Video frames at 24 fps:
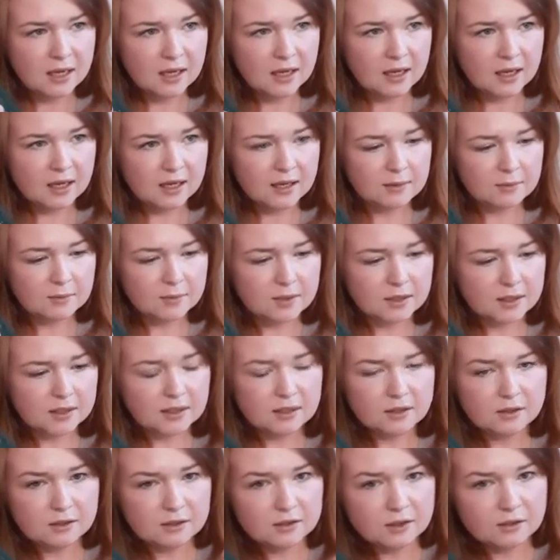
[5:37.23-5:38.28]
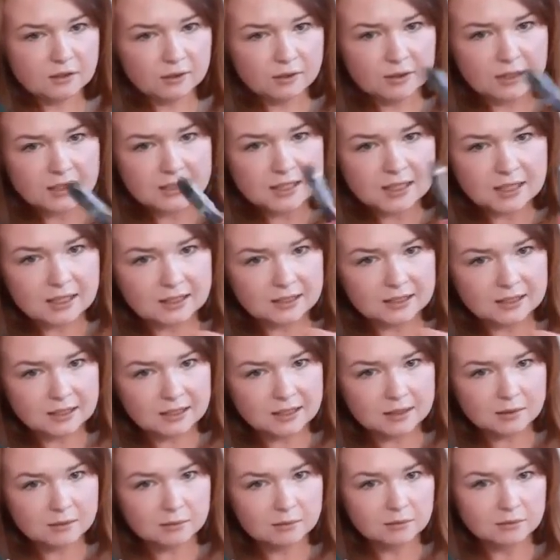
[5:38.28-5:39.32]
And then they're only tiny,
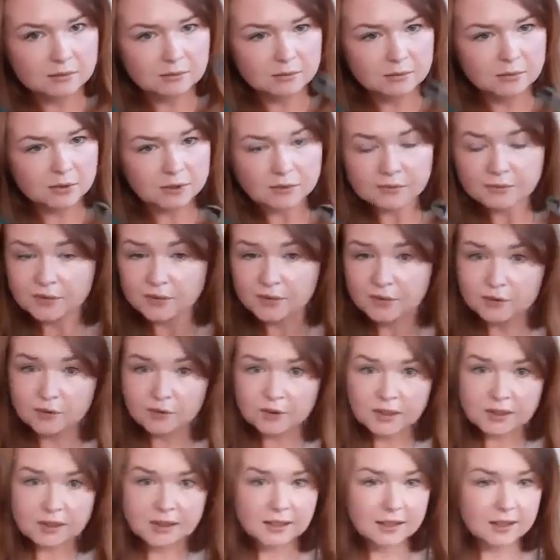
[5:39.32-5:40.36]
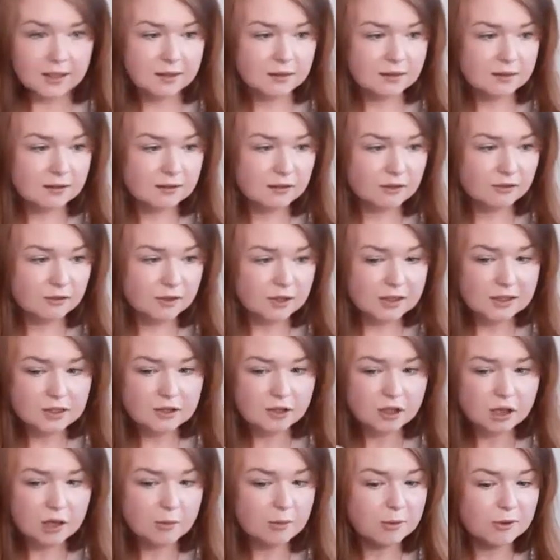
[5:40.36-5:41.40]
but they're really
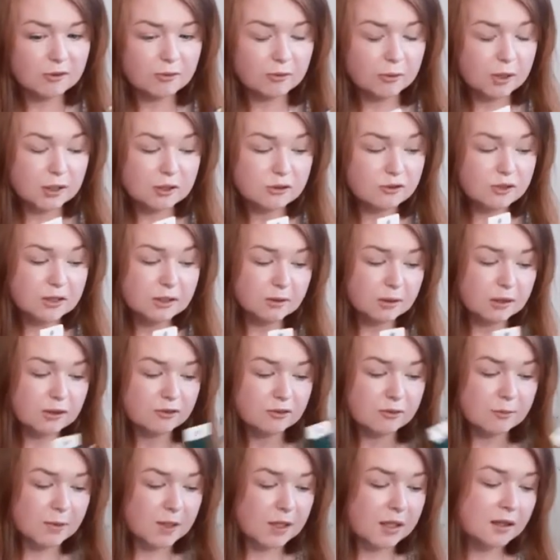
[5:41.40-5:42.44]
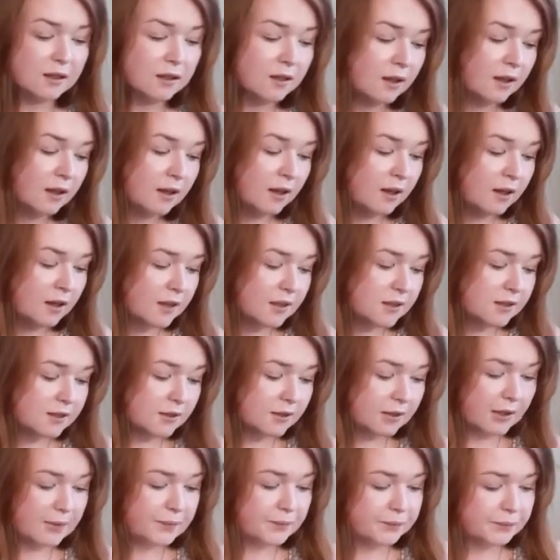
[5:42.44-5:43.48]
sharp and they've worked really well for me. So
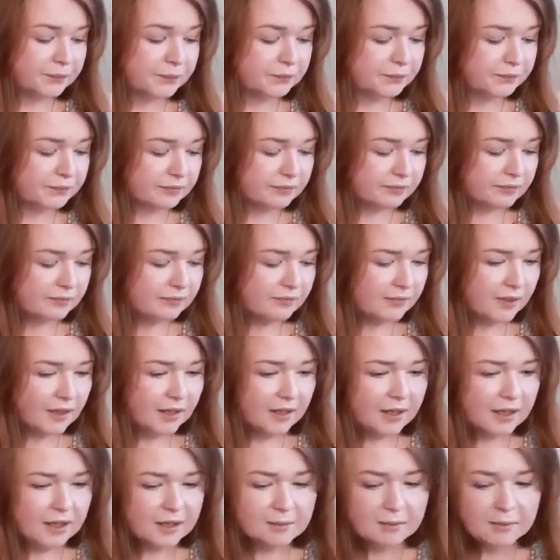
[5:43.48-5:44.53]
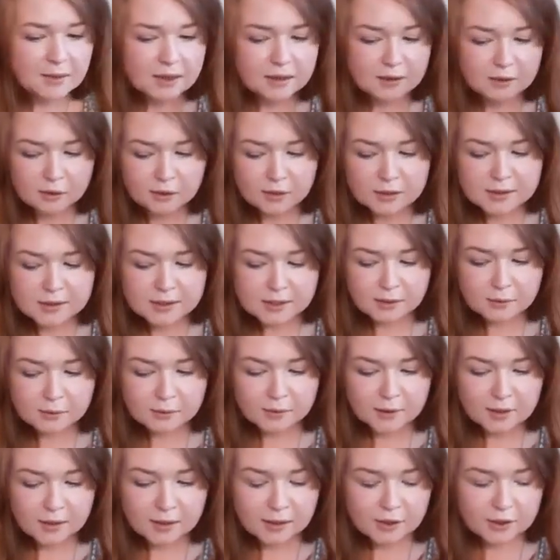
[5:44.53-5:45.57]
yeah. And also
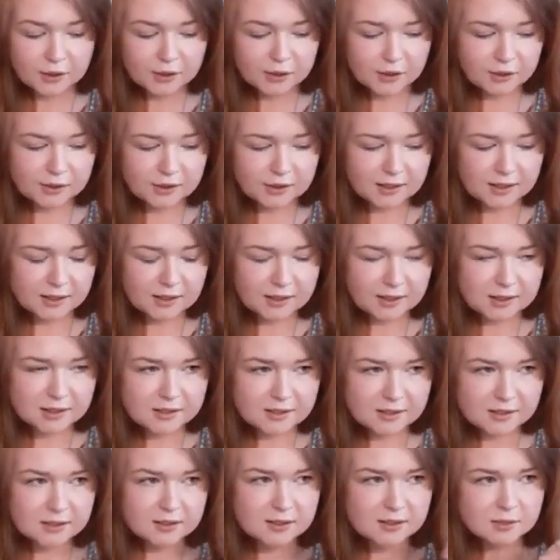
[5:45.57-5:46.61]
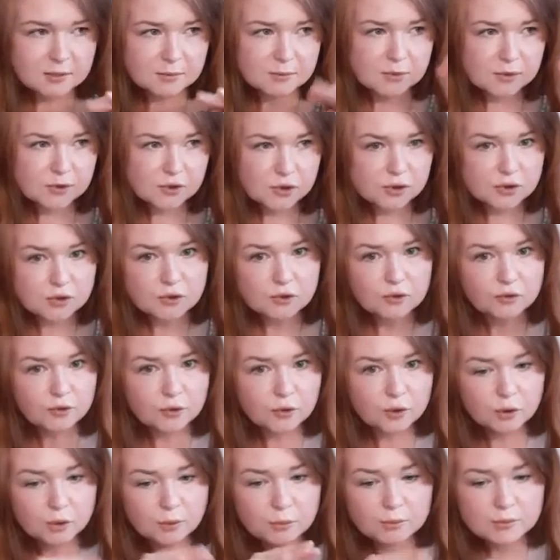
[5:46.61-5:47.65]
you need some sort of
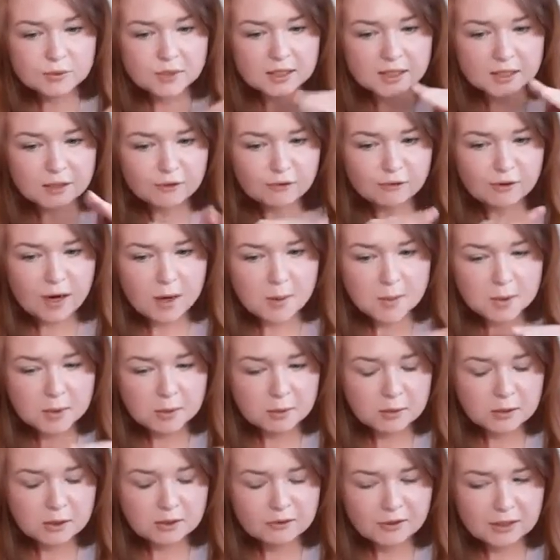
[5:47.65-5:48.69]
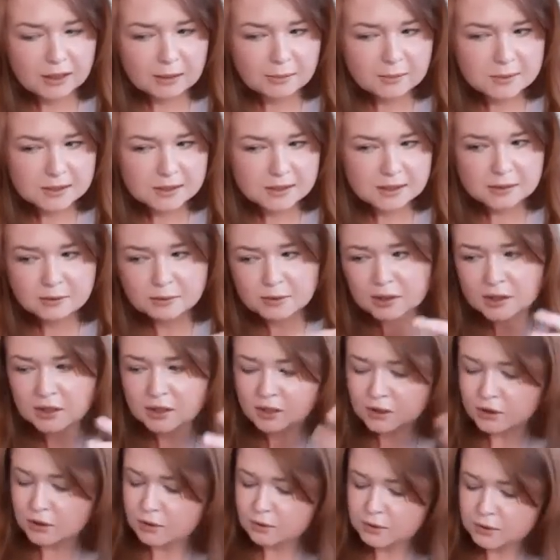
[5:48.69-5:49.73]
form to like wrap you all around. And now you can
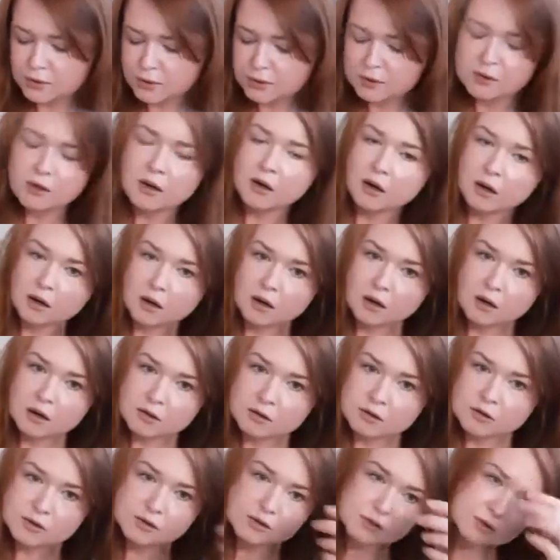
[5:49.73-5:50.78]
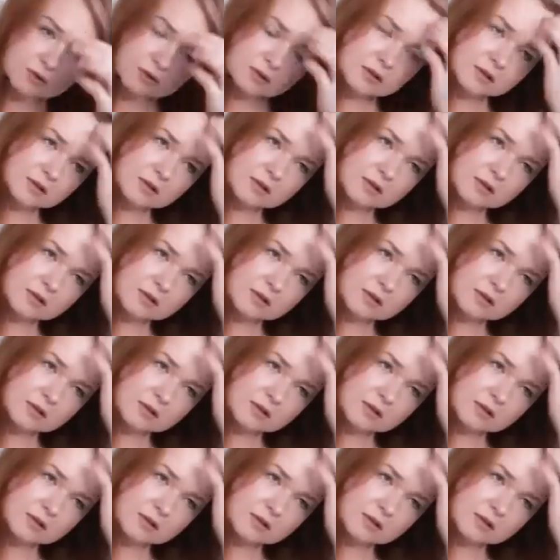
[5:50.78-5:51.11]
use card or